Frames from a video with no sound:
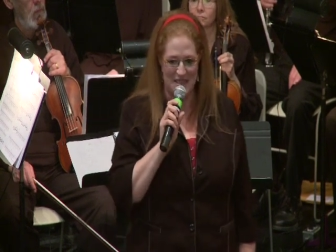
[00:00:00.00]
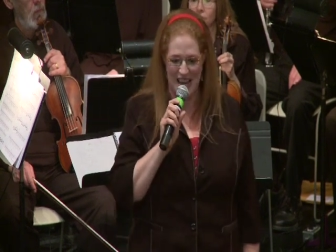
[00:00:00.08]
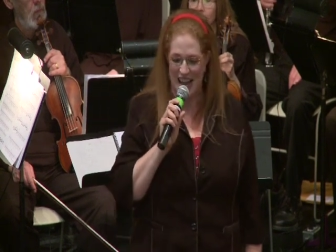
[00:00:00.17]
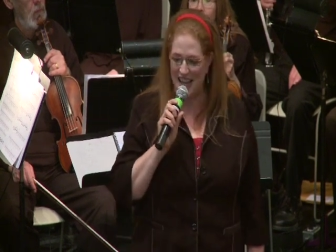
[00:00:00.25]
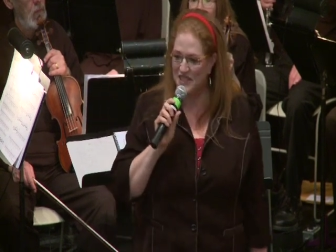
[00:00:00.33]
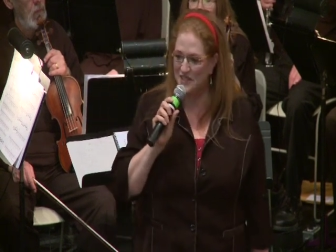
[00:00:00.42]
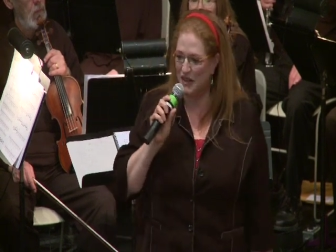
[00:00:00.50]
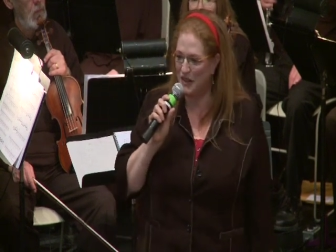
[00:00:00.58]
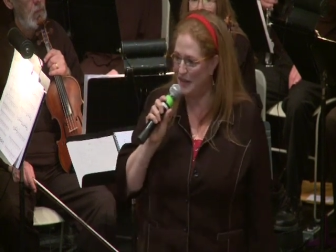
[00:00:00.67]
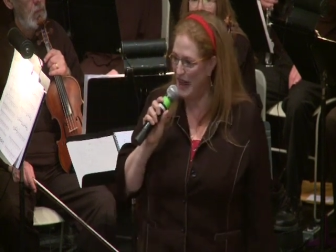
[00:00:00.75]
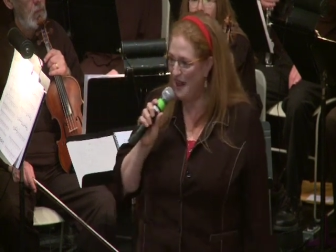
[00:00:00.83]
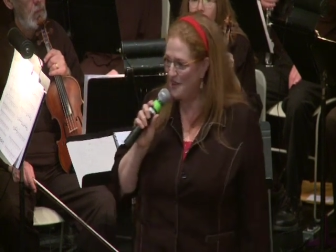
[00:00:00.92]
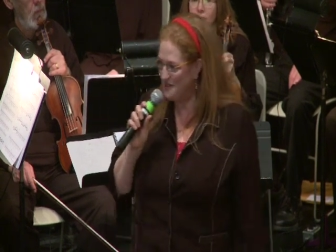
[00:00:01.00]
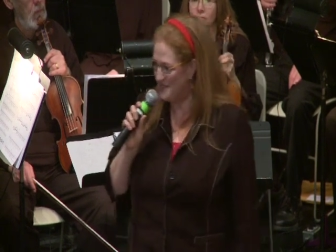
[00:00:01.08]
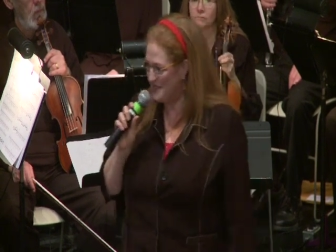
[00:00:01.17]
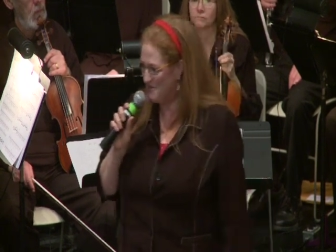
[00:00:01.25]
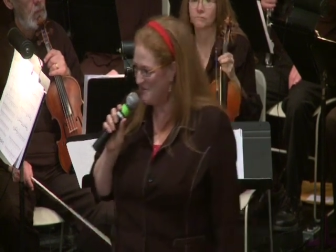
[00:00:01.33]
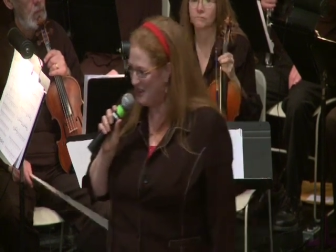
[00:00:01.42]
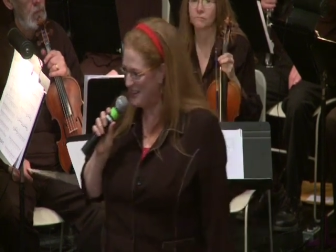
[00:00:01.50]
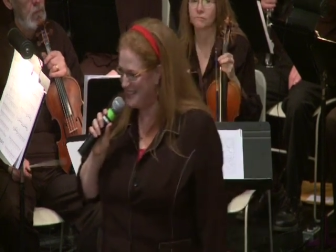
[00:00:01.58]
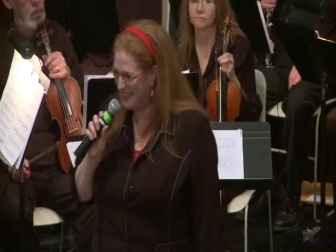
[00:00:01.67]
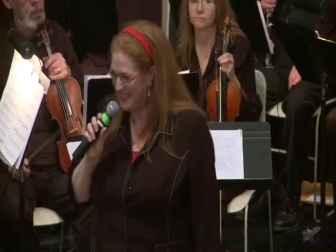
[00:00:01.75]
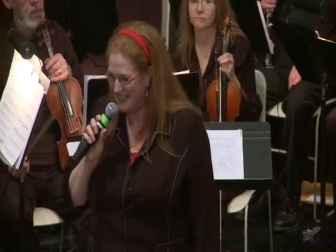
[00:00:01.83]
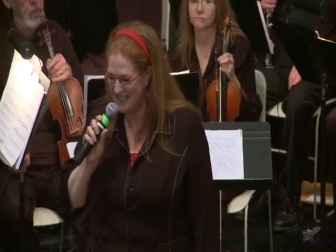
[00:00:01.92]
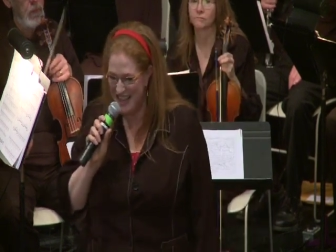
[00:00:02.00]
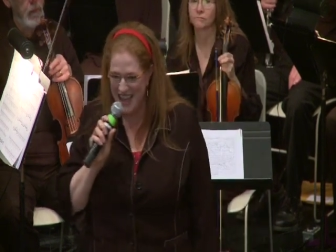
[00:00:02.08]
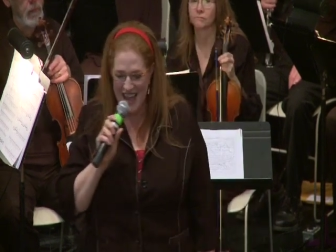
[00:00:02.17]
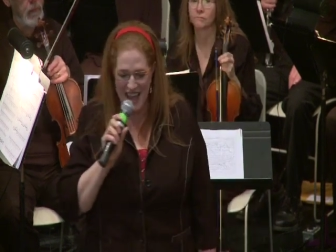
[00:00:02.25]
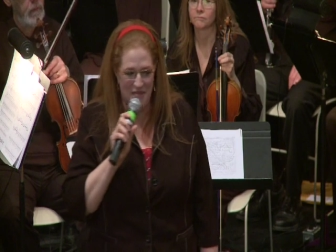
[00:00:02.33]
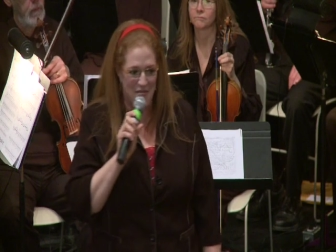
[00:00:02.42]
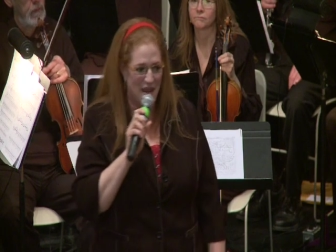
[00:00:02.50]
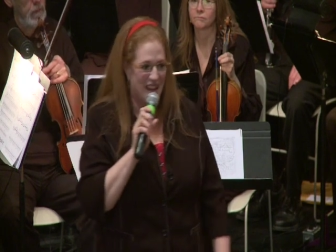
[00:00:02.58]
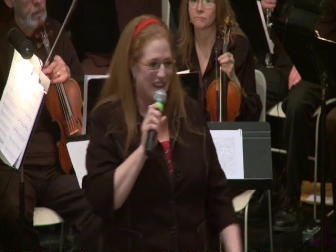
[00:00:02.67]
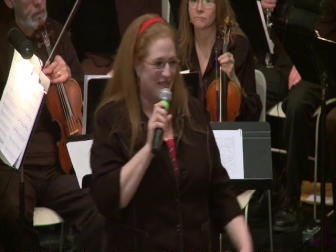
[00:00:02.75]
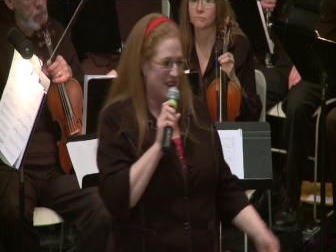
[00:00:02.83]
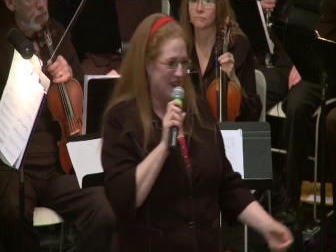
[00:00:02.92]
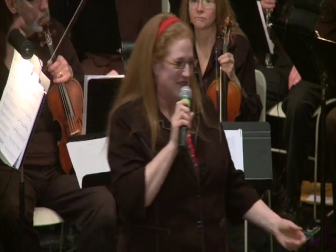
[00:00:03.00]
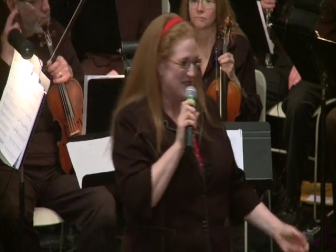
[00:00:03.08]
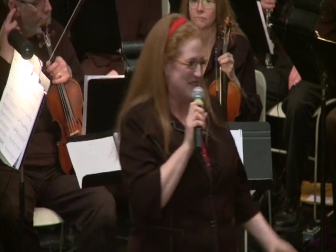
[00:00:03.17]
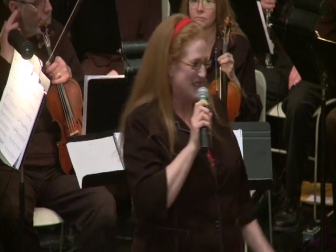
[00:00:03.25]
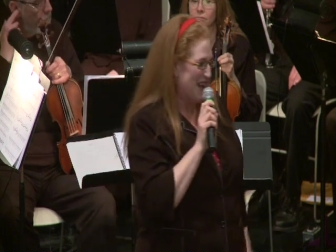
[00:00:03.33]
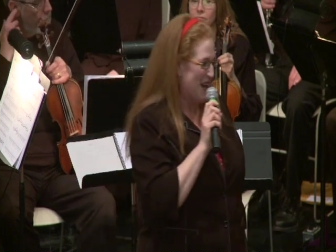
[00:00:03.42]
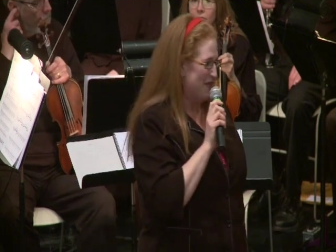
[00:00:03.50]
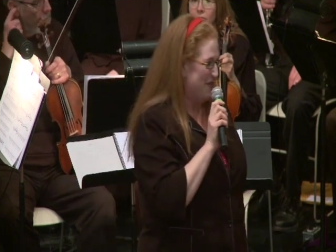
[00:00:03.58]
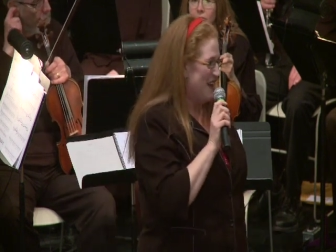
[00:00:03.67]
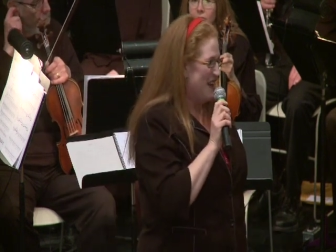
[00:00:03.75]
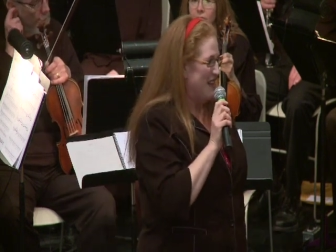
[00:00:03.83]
and answering thousands of questions, and many of the other staff,